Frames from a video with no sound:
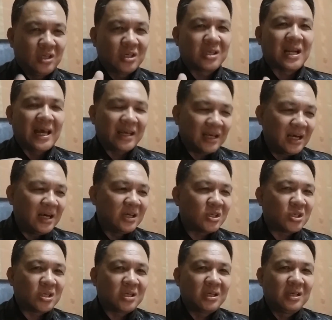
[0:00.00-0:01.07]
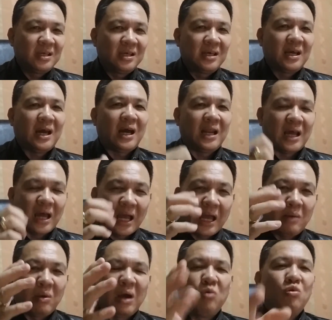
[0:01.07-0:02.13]
just like us, and
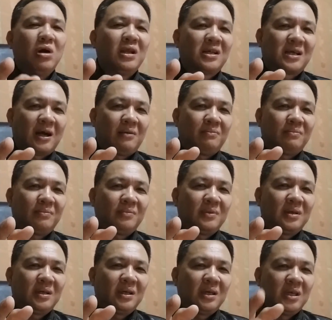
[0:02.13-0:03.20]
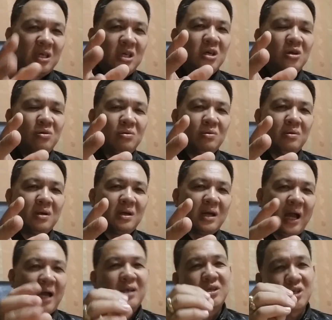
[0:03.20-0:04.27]
I welcome you
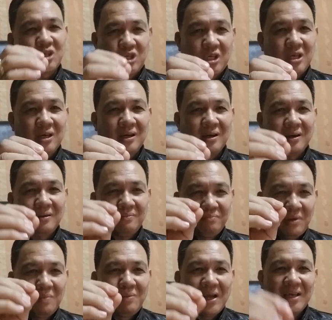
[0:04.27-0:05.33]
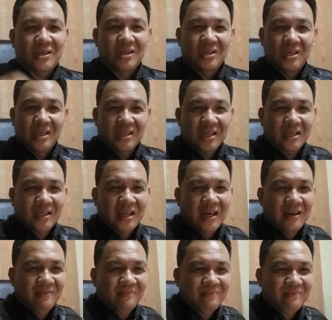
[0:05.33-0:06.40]
as a seer. Be blessed in Jesus'
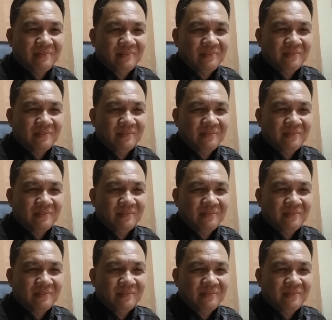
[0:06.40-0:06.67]
name.